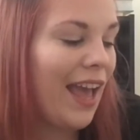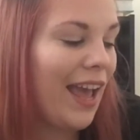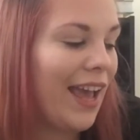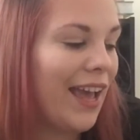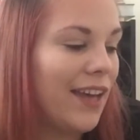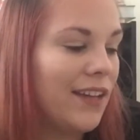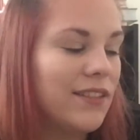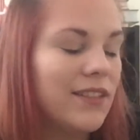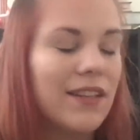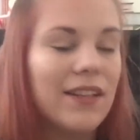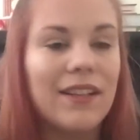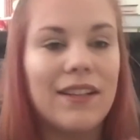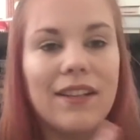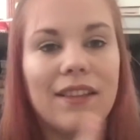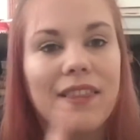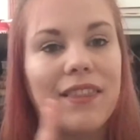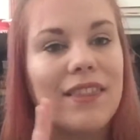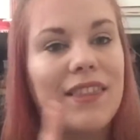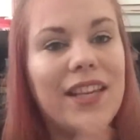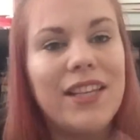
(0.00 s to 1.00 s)
And
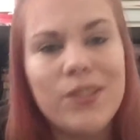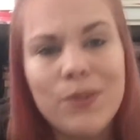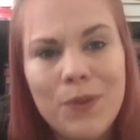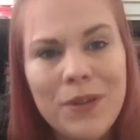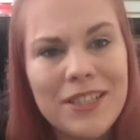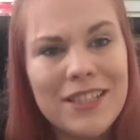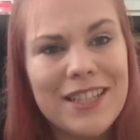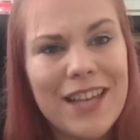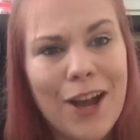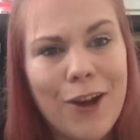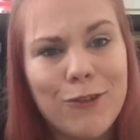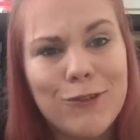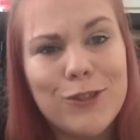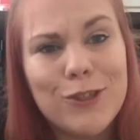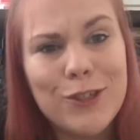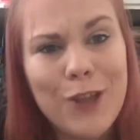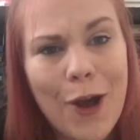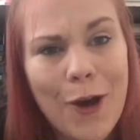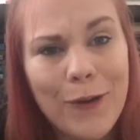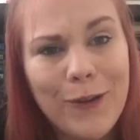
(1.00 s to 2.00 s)
this one
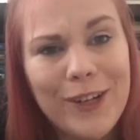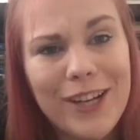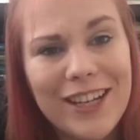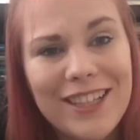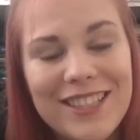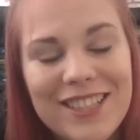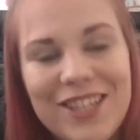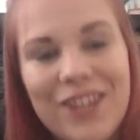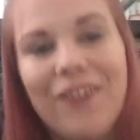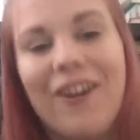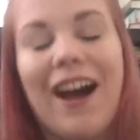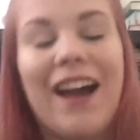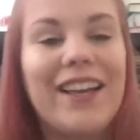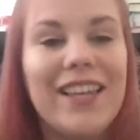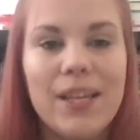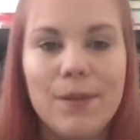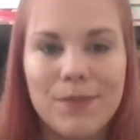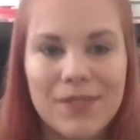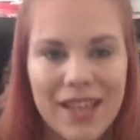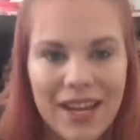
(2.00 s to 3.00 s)
sounds so good too. I
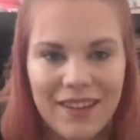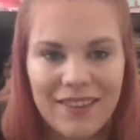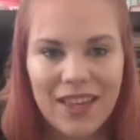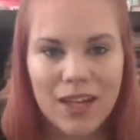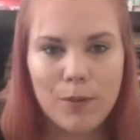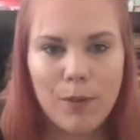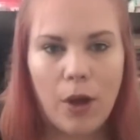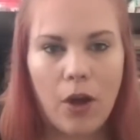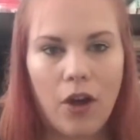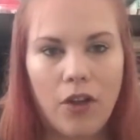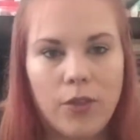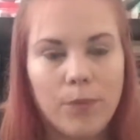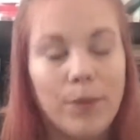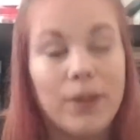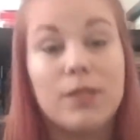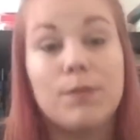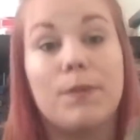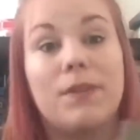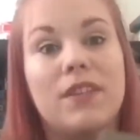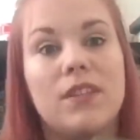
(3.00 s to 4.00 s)
keep saying that about all the
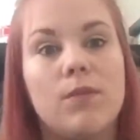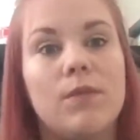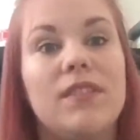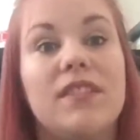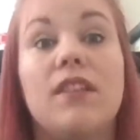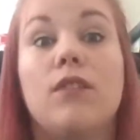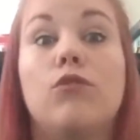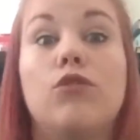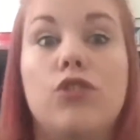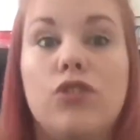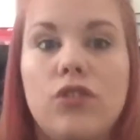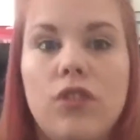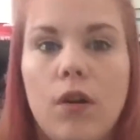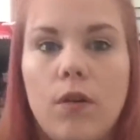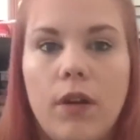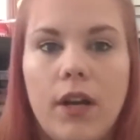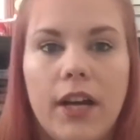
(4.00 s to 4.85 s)
books, but this one sounds so